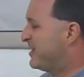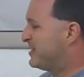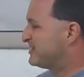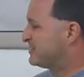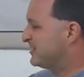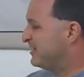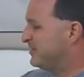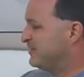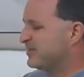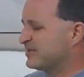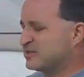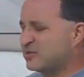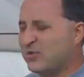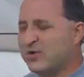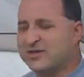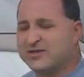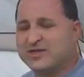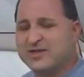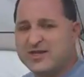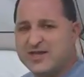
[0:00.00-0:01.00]
Basically, this
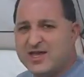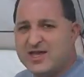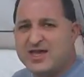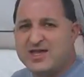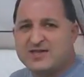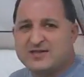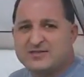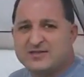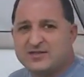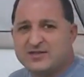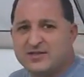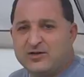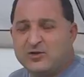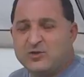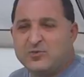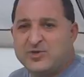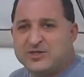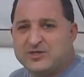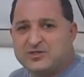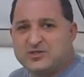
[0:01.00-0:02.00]
one is a
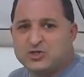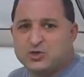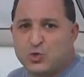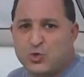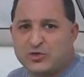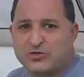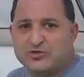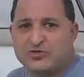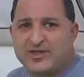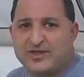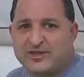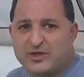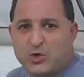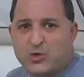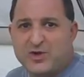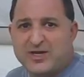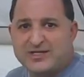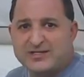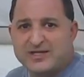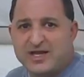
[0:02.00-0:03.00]
little bit shorter than a
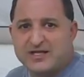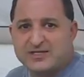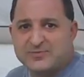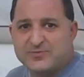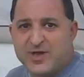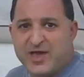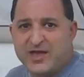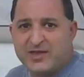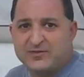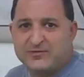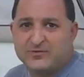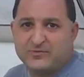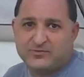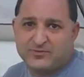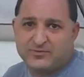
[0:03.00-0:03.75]
queen size bed,